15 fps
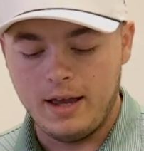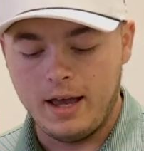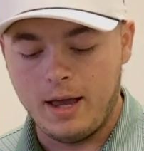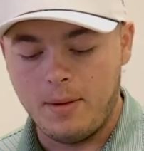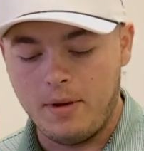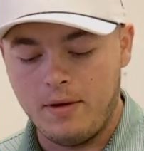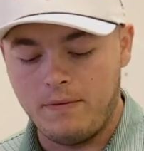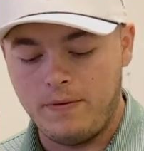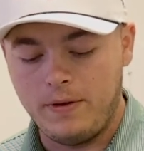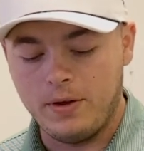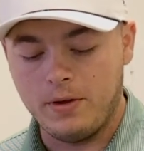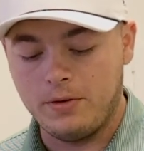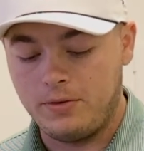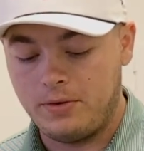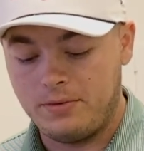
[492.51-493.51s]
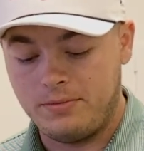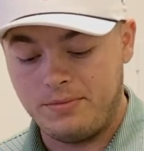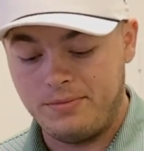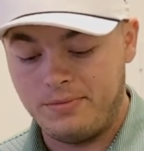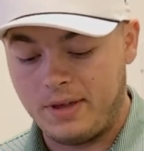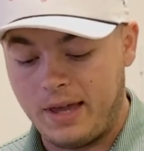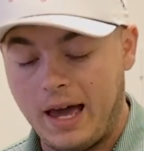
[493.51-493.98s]
it feels
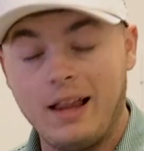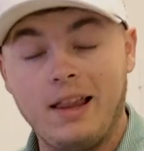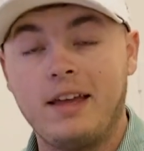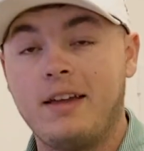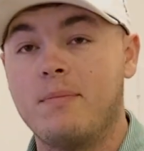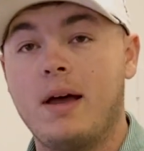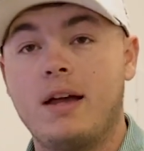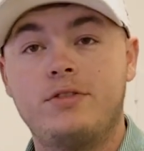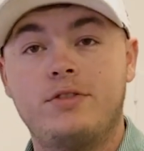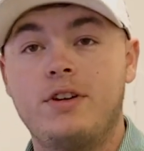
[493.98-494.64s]
kind of like my